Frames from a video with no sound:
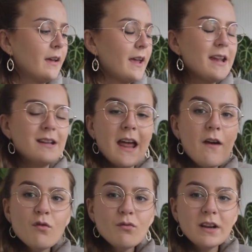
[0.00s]
it
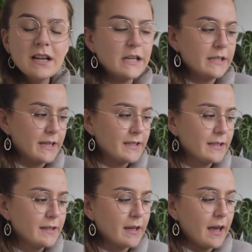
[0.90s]
never really did
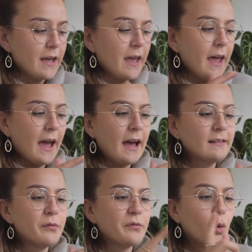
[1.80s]
anything. It
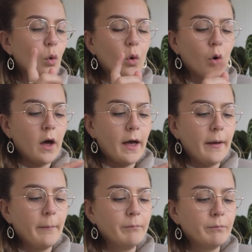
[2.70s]
had 4
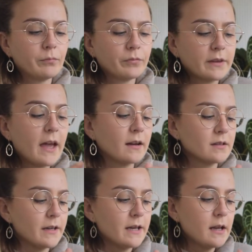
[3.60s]

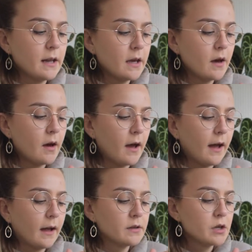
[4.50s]
cacti in here,
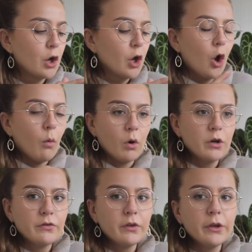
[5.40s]
and one
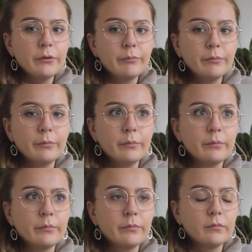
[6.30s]
of them
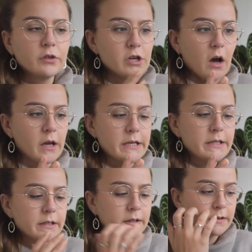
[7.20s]

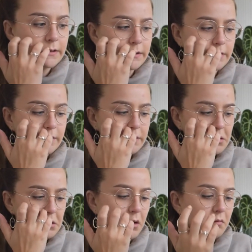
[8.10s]
died.
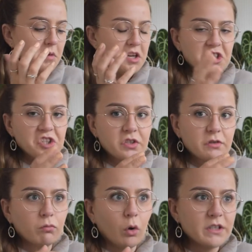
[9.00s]
It
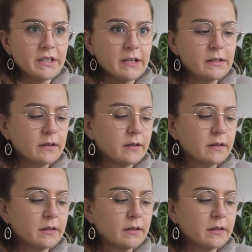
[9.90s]
just rotted.